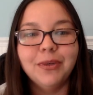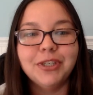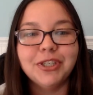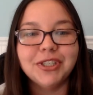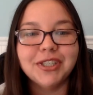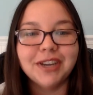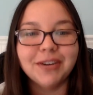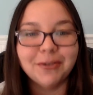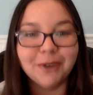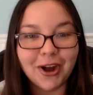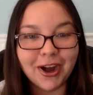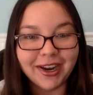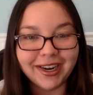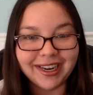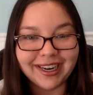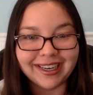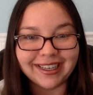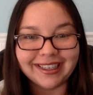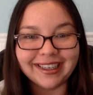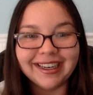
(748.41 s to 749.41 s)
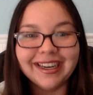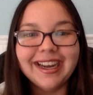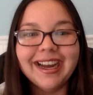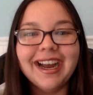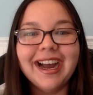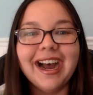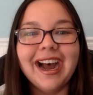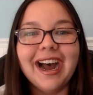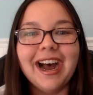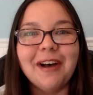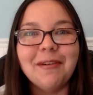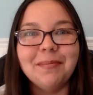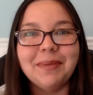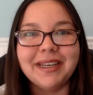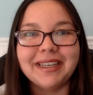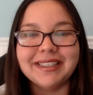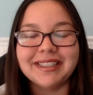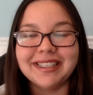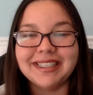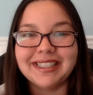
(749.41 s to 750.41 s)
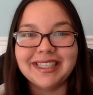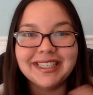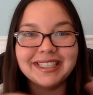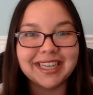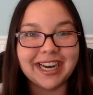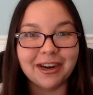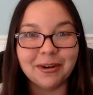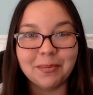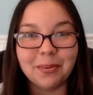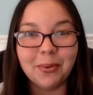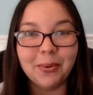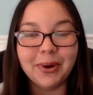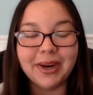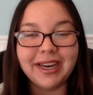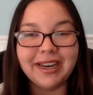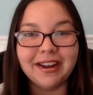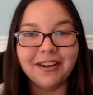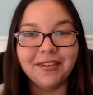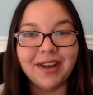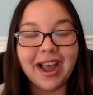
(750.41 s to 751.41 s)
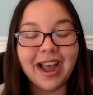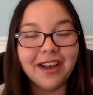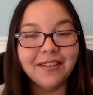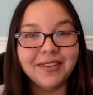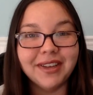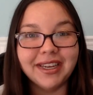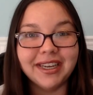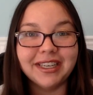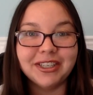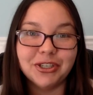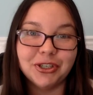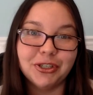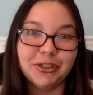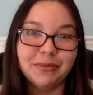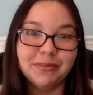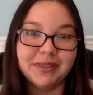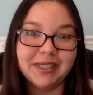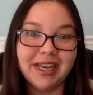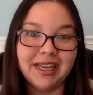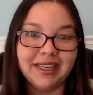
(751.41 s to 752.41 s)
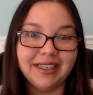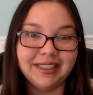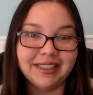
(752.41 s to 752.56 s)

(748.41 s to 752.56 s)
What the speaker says: which is ironic because it's the entire point of having a terms